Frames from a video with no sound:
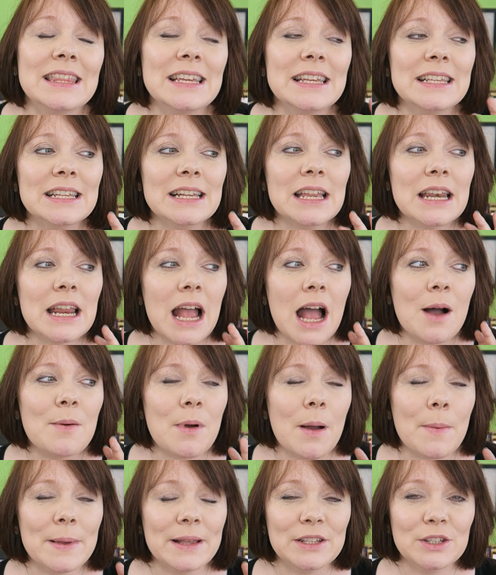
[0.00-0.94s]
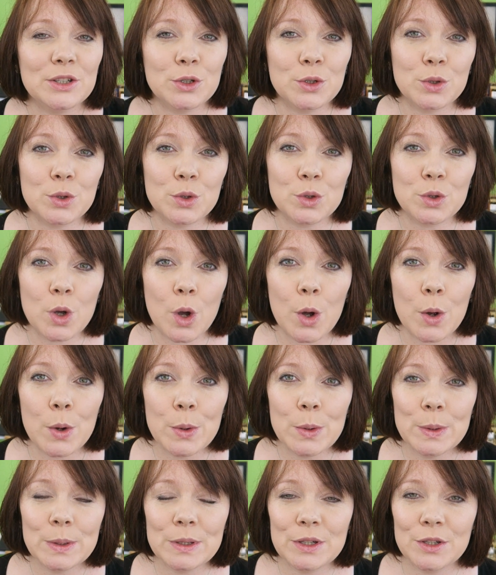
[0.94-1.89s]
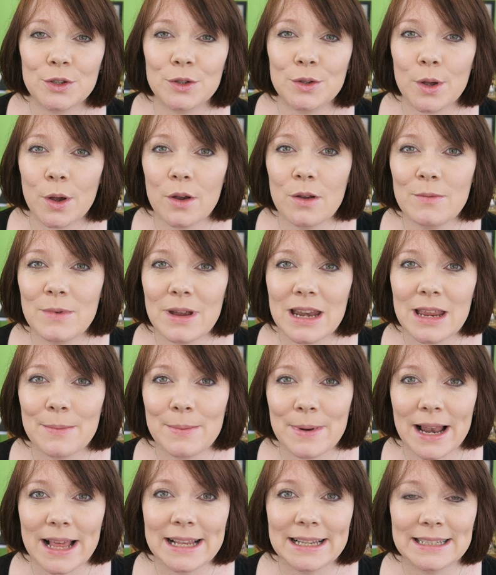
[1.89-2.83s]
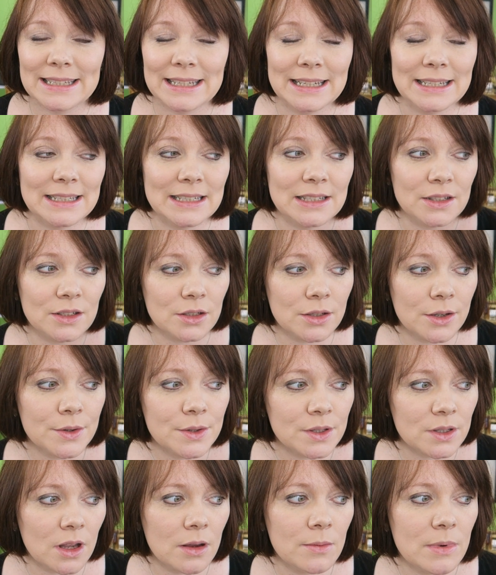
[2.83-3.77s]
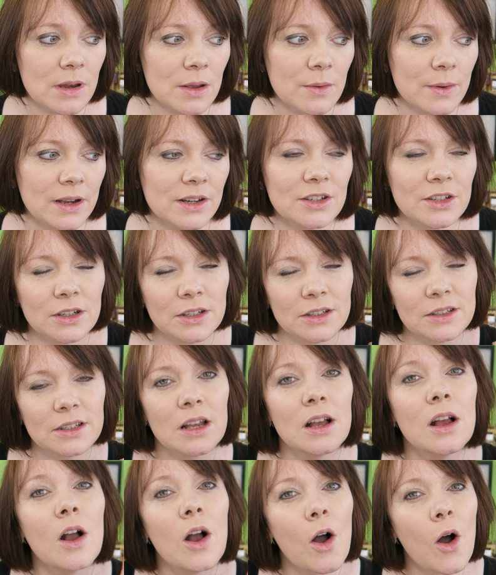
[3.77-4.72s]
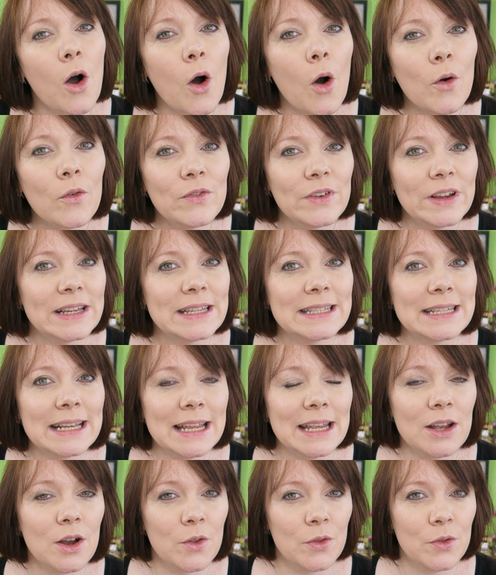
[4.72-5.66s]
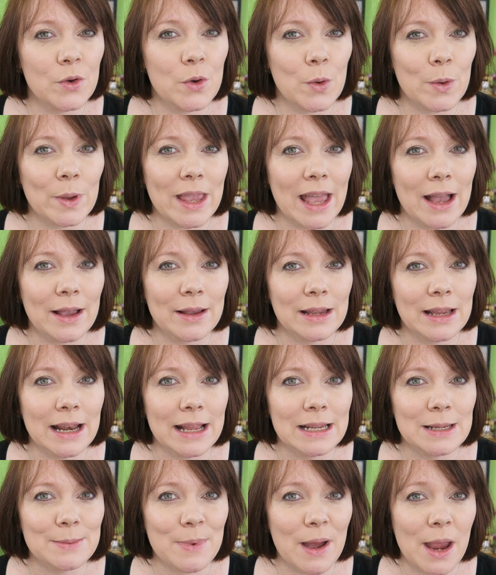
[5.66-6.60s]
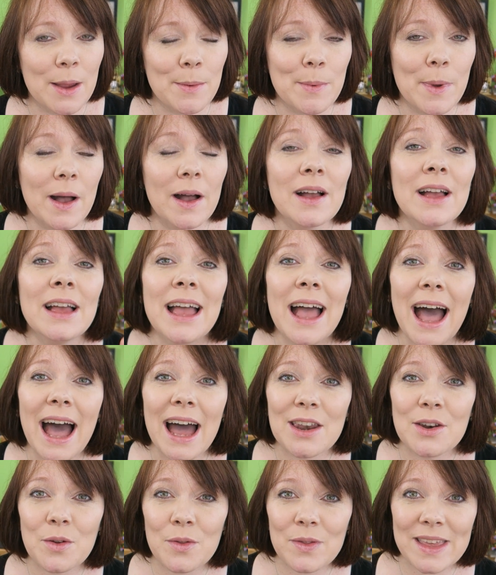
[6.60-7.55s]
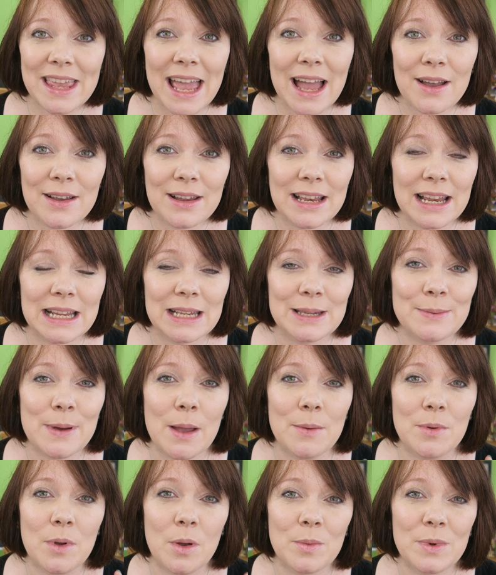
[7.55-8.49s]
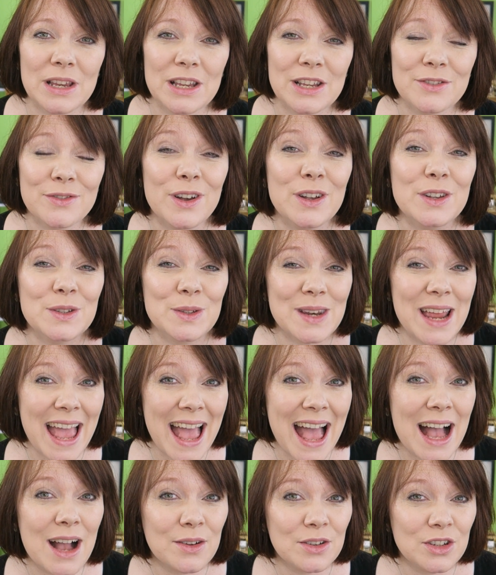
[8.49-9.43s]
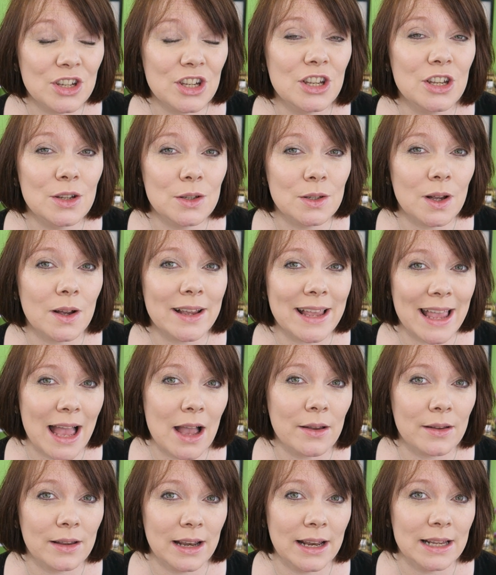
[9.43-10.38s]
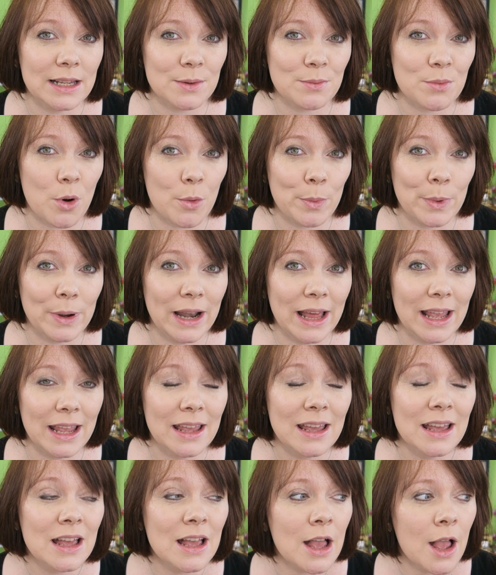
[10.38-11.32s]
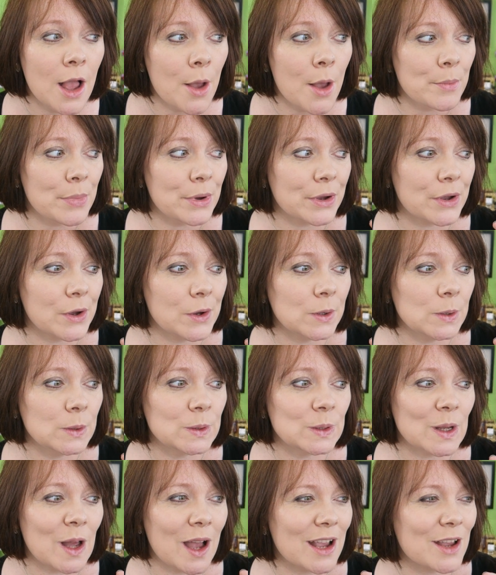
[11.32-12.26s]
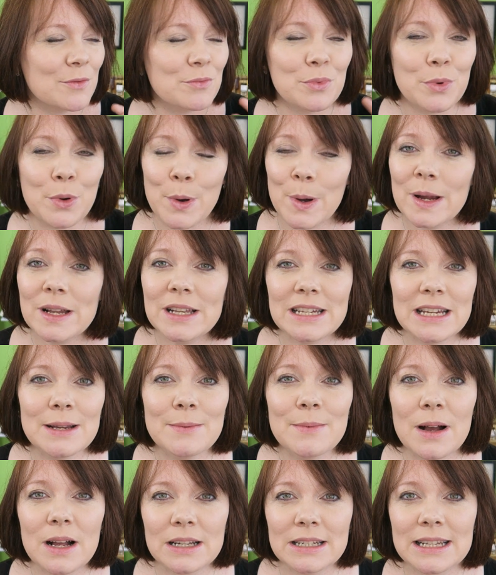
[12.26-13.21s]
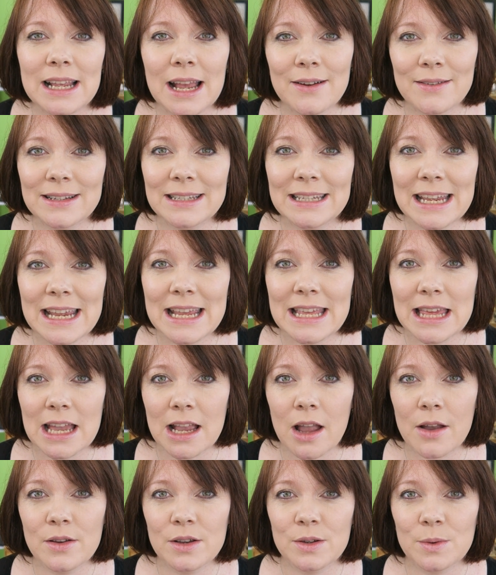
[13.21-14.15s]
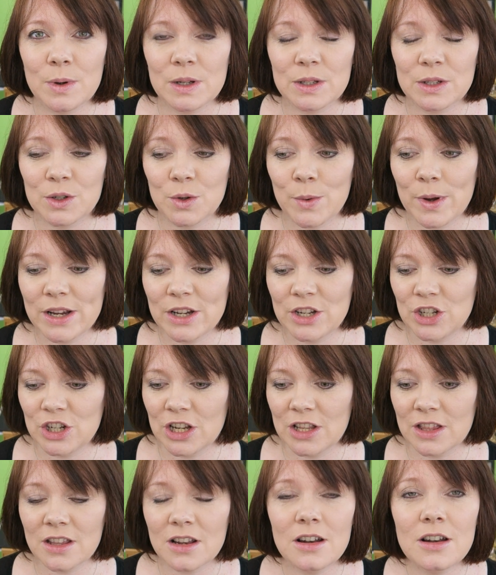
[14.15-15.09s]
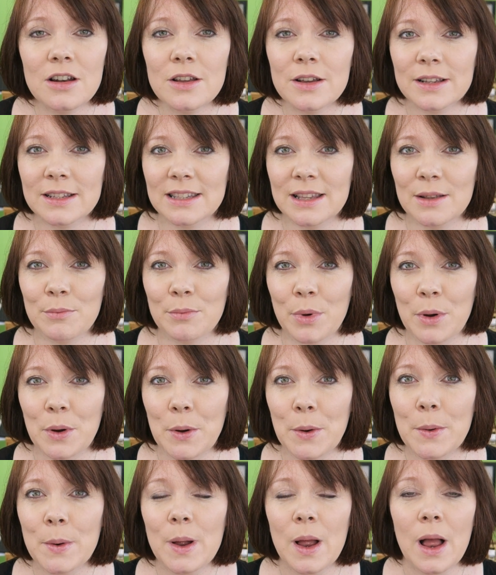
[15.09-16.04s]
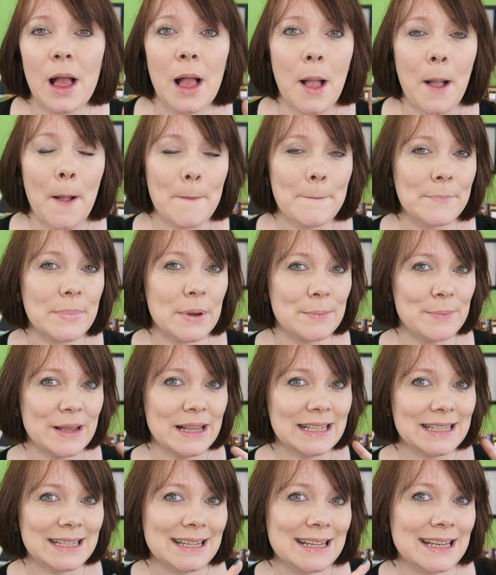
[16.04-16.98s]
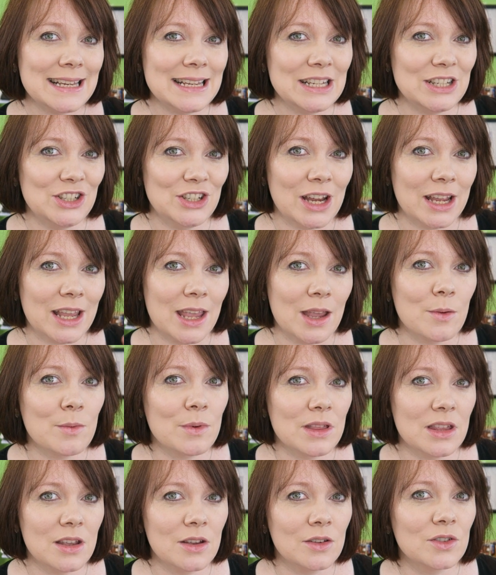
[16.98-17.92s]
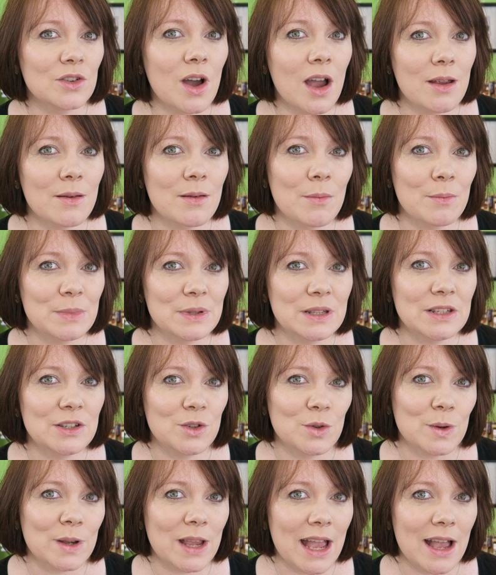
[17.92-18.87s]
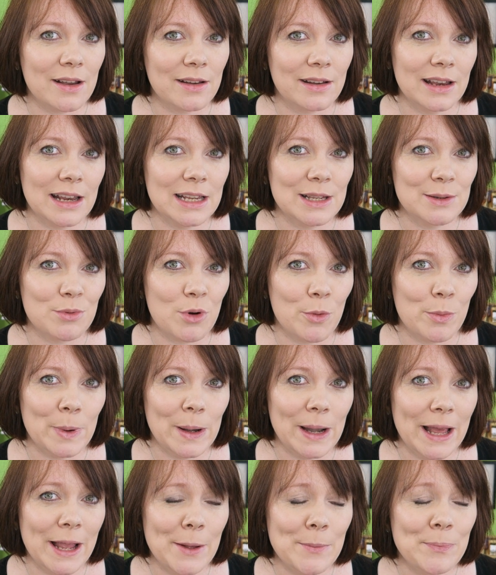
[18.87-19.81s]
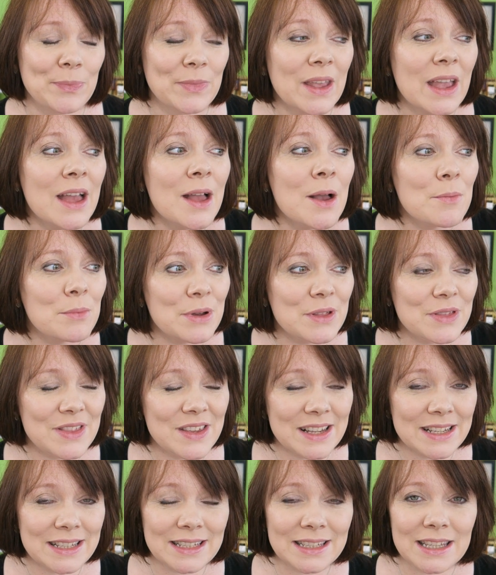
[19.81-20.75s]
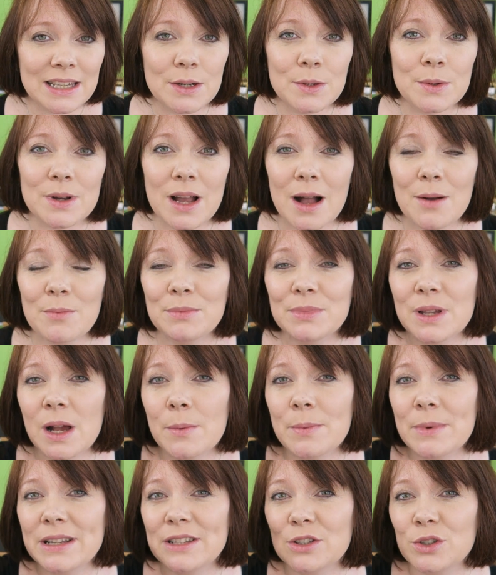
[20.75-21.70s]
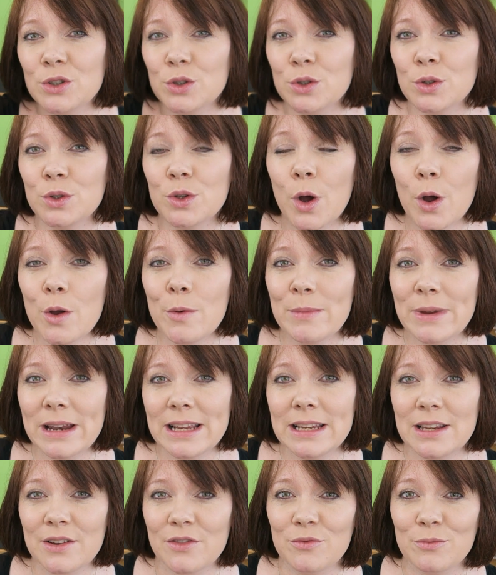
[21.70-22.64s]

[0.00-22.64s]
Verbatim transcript: These are going to come up in so, so many places, in so, so many questions, obviously on the non-calculator paper and on the calculator paper we need to focus on how to use our calculator properly because I can pretty much guarantee they're going to ask a question that looks simple but basically is checking whether you can type numbers into your calculator properly. But this skill comes up in so many